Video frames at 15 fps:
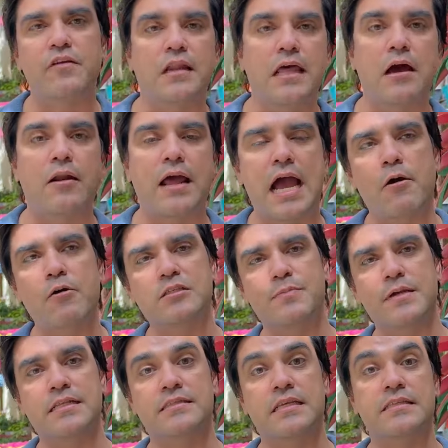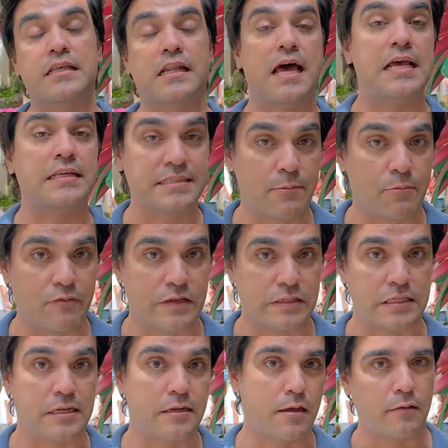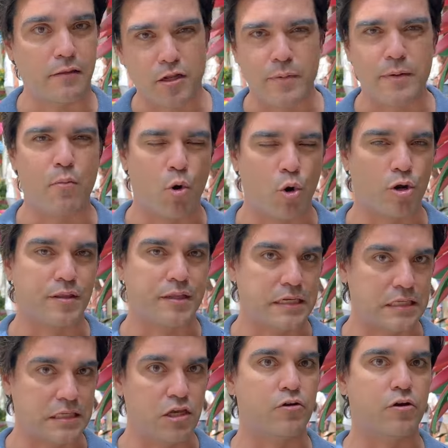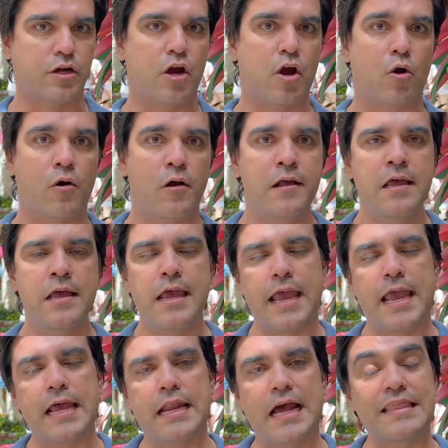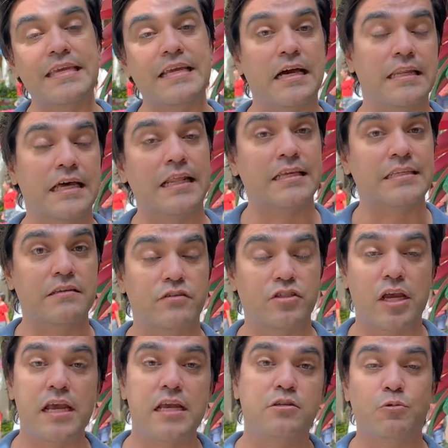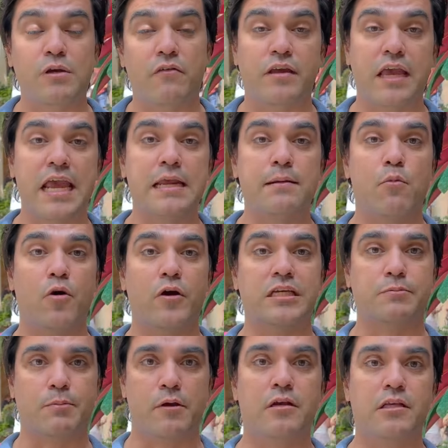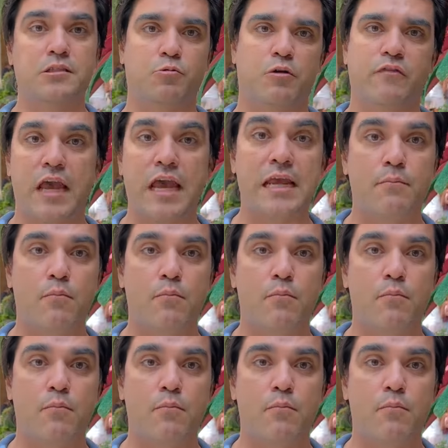out how it's been since the last time we visited, a little bit more than a year ago. And I think a lot of things have changed. We have gained more experience, we've gained